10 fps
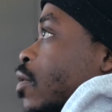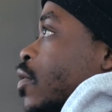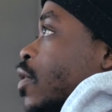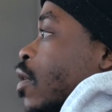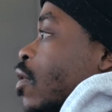
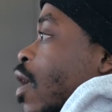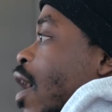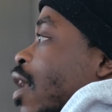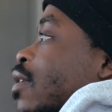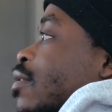so
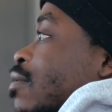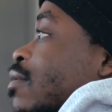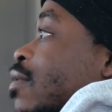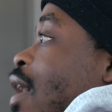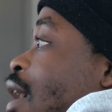I
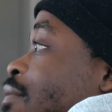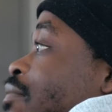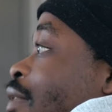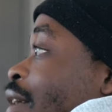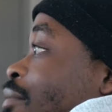
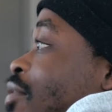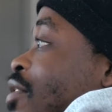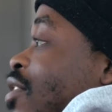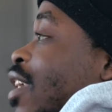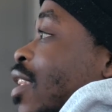
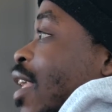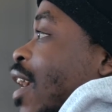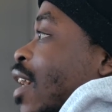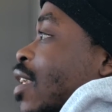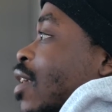appreciate
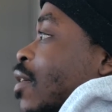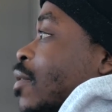that.